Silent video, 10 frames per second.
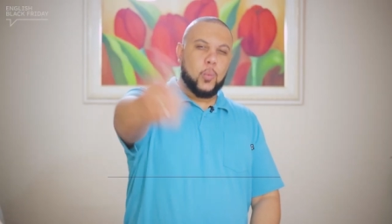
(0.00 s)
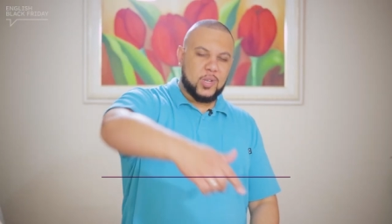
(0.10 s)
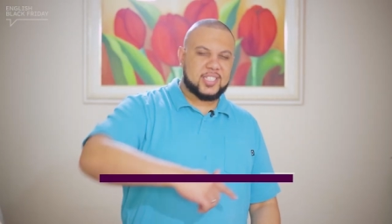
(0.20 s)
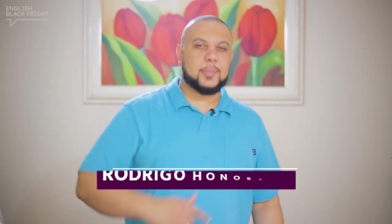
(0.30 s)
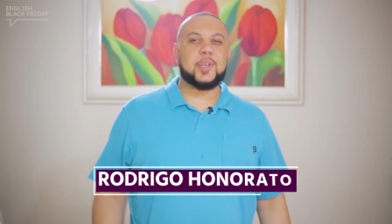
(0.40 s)

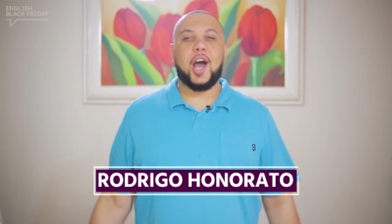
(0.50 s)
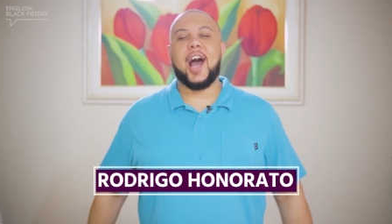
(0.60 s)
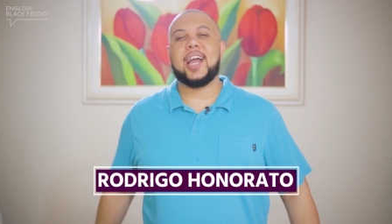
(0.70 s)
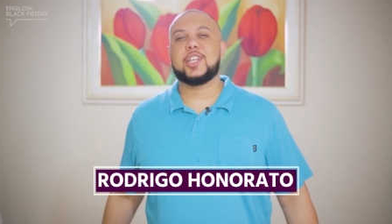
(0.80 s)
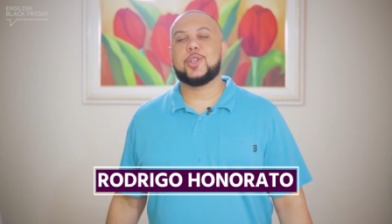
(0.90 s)
What's up,
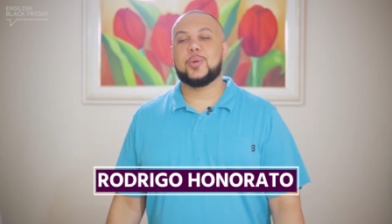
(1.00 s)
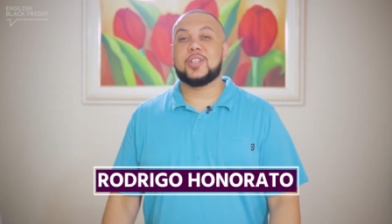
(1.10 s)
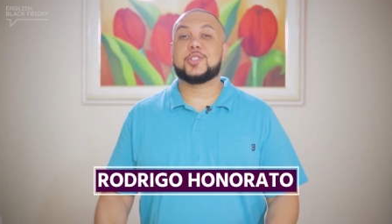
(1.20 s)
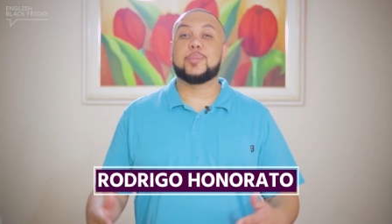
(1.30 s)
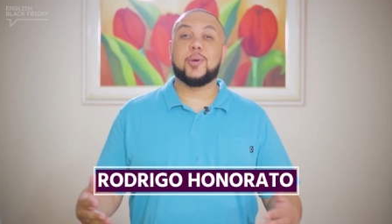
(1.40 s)
y'all? How you doing?
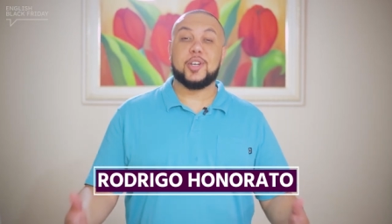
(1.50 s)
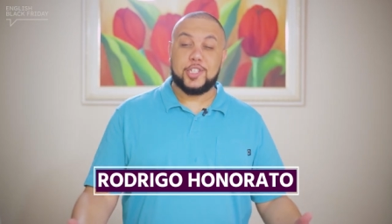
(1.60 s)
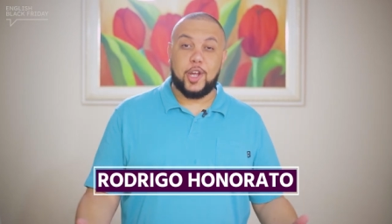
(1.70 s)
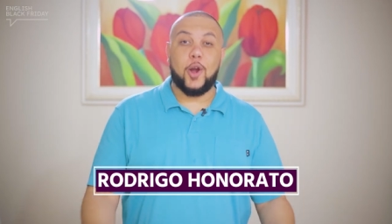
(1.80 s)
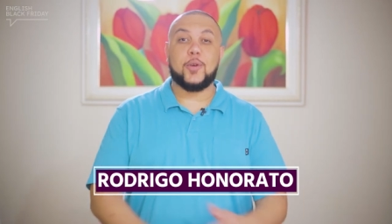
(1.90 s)
This your boy
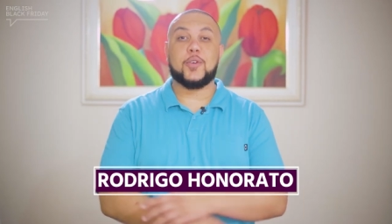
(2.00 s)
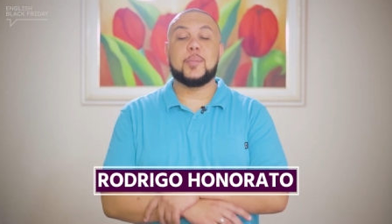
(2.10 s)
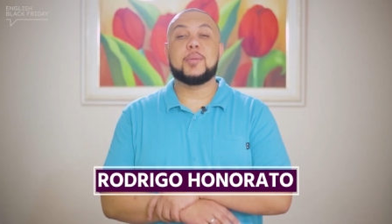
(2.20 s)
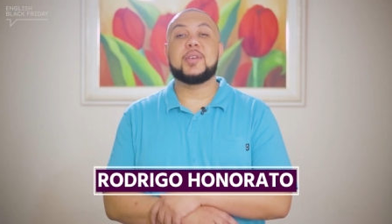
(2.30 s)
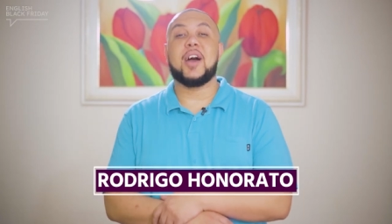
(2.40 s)
Dog
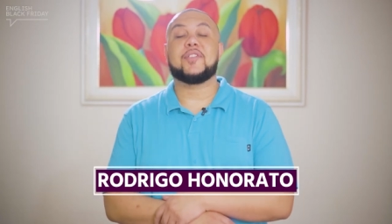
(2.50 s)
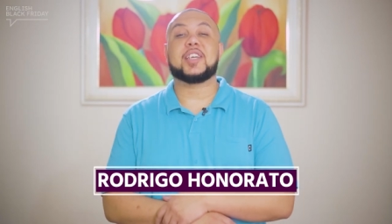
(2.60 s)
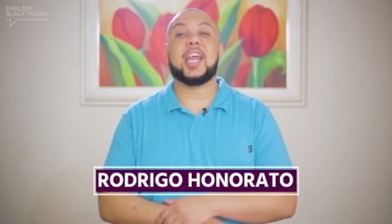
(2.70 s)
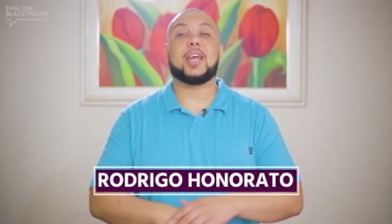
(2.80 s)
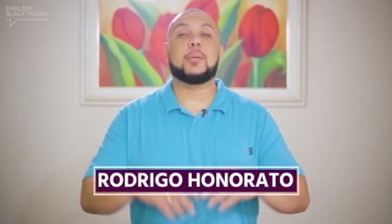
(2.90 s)
from EBF
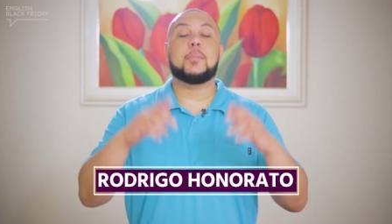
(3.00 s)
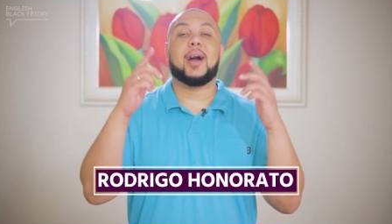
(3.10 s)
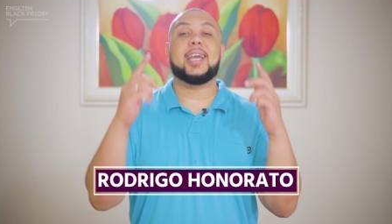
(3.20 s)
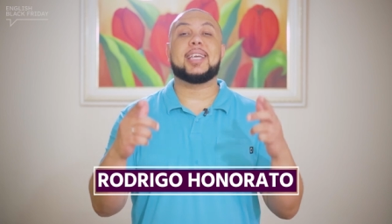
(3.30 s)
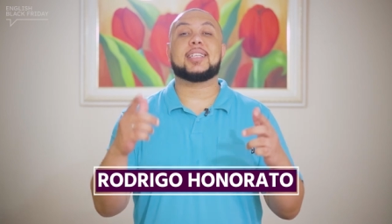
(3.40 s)
Academy
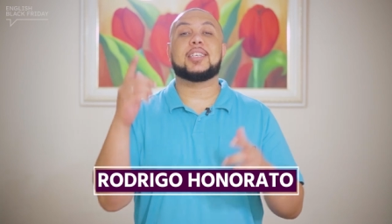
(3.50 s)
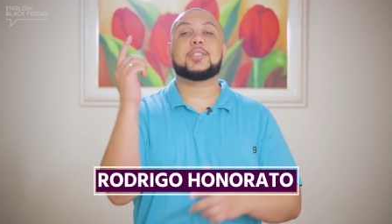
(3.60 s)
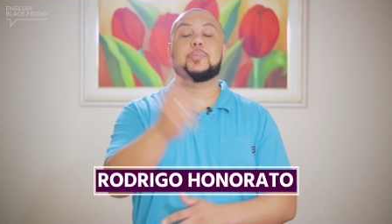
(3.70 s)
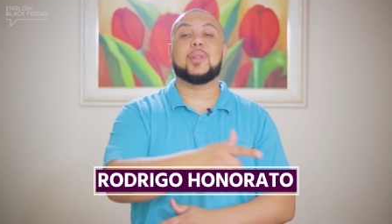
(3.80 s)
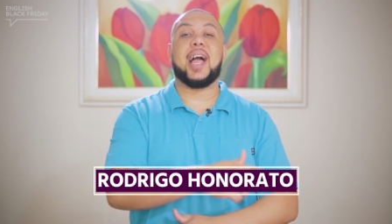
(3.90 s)
by
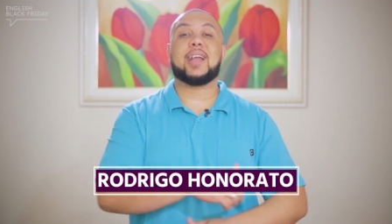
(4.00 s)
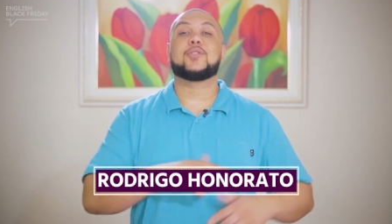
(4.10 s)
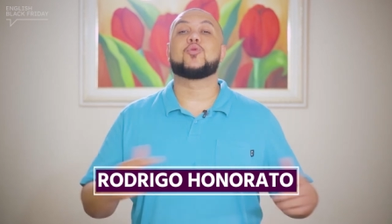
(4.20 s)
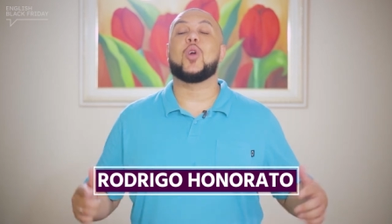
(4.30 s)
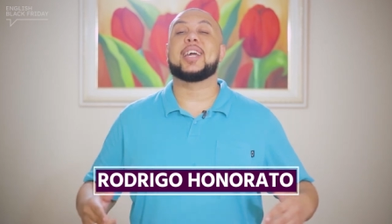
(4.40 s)
English
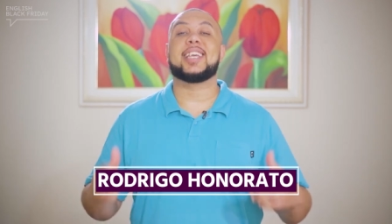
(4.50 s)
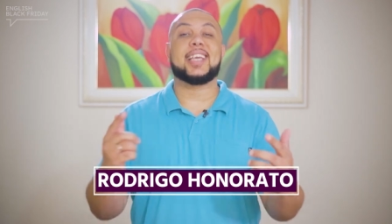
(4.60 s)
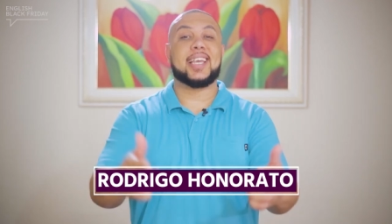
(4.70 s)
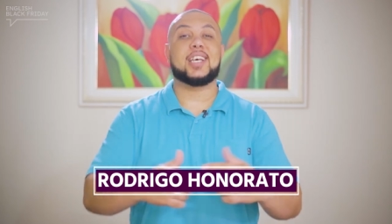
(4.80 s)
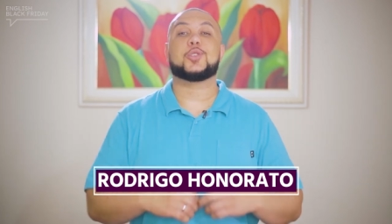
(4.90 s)
Black Friday.
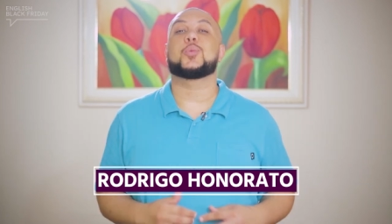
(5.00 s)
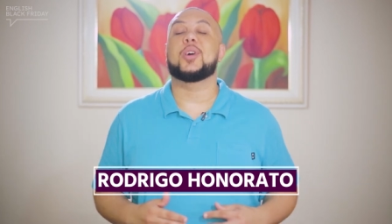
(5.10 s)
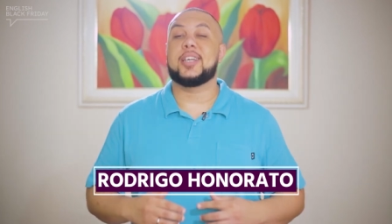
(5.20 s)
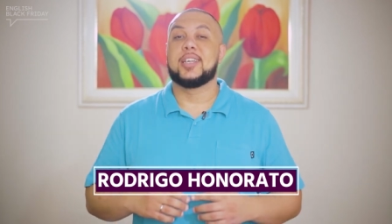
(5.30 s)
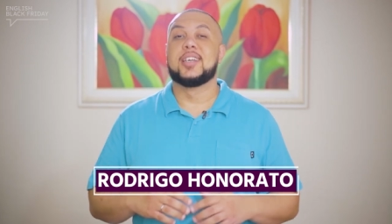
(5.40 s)
And guess
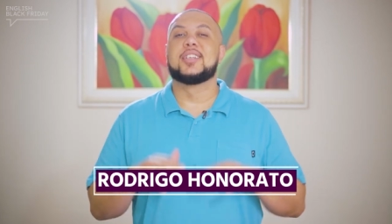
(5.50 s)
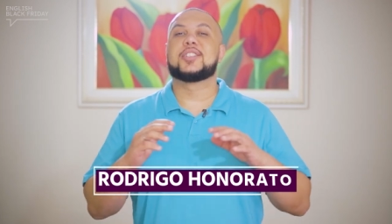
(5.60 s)
what?